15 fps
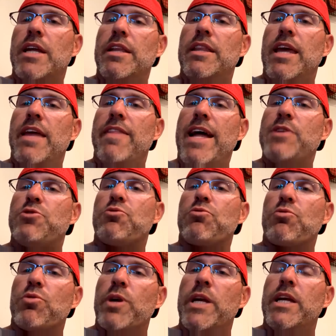And that's
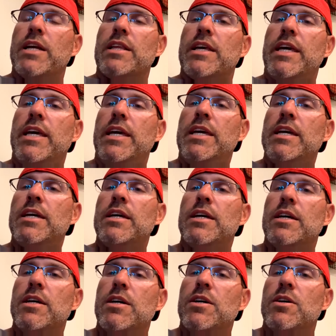really
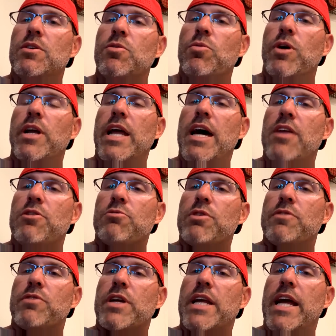how the
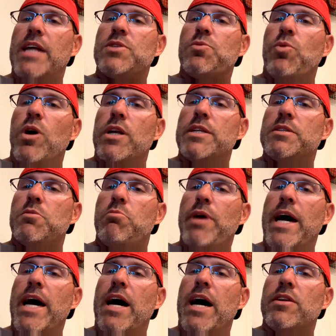River Cats one is
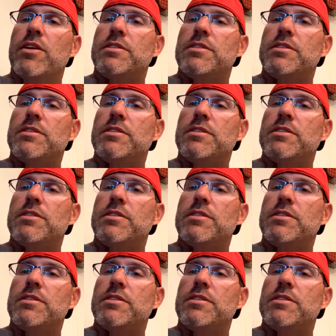about.